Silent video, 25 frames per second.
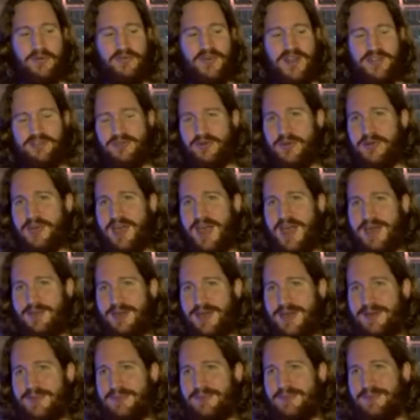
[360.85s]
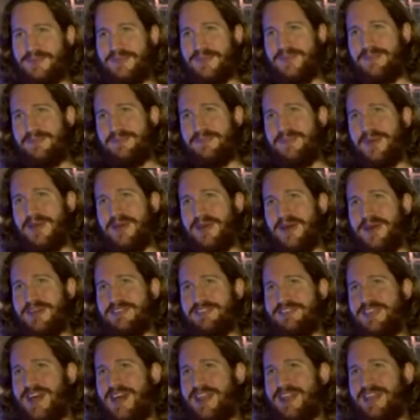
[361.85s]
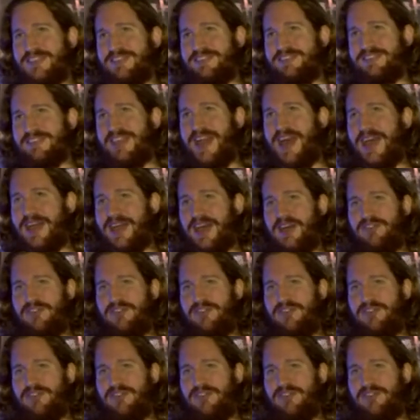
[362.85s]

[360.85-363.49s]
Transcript: retro gaming, because then it's like